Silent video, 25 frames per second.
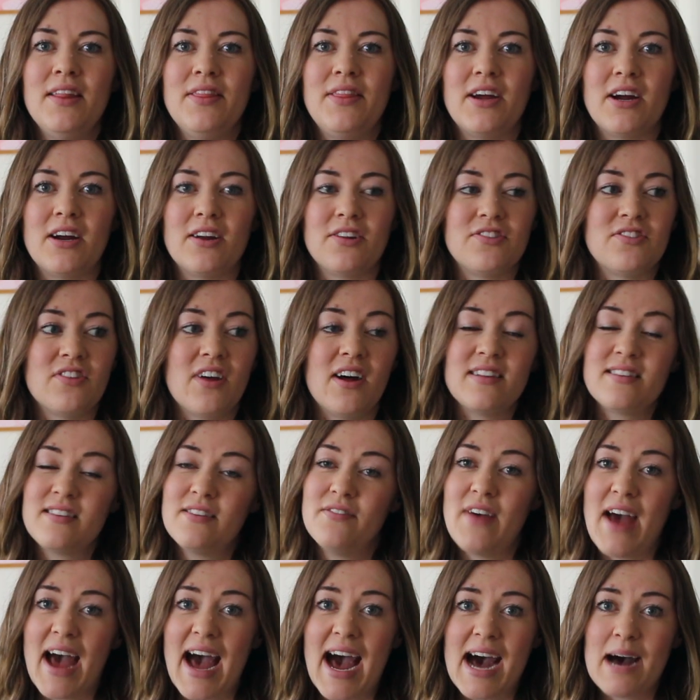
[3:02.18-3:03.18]
There's lots
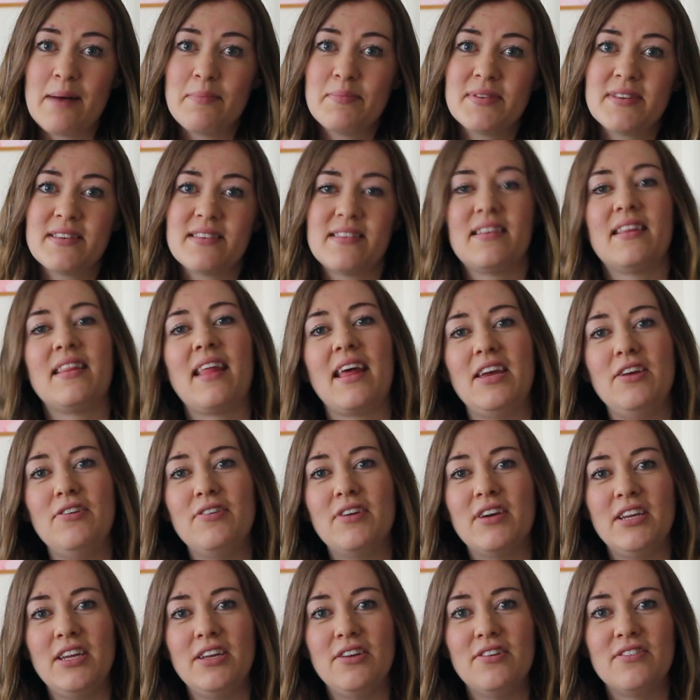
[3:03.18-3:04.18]
of apps that you
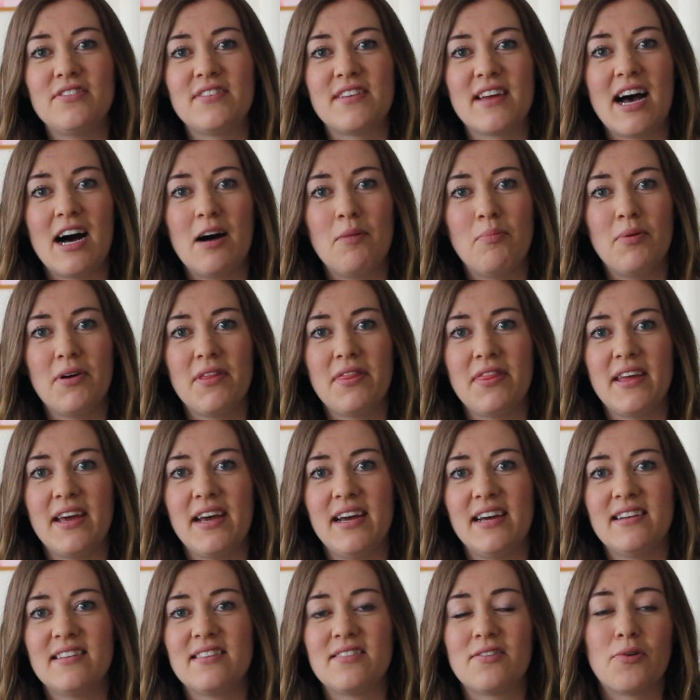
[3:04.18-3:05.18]
can use to help with
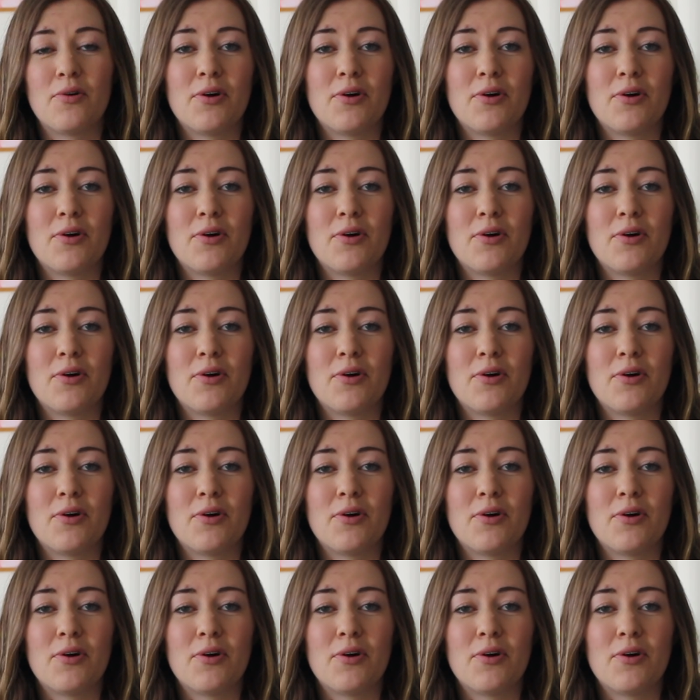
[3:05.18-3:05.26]
this,